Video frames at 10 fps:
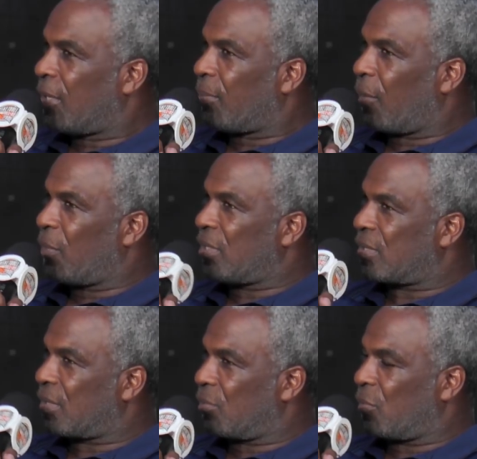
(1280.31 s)
But
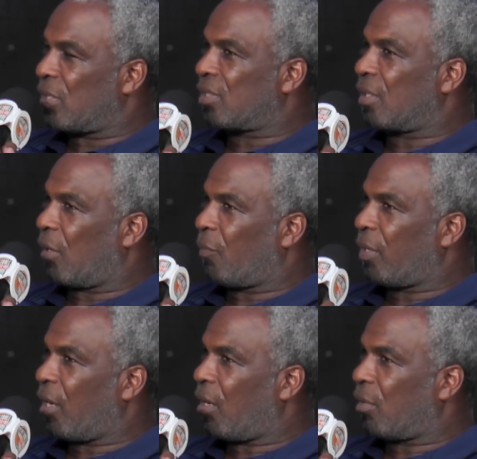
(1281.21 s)

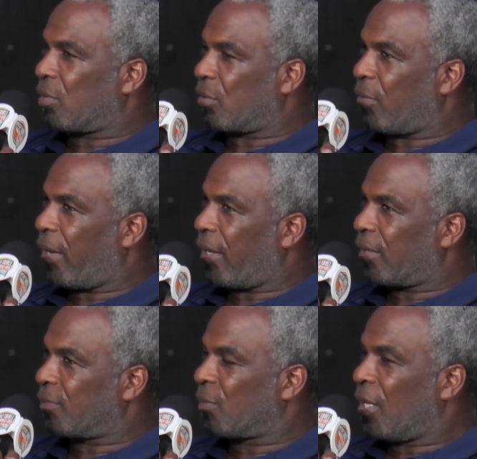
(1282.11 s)
we all threw our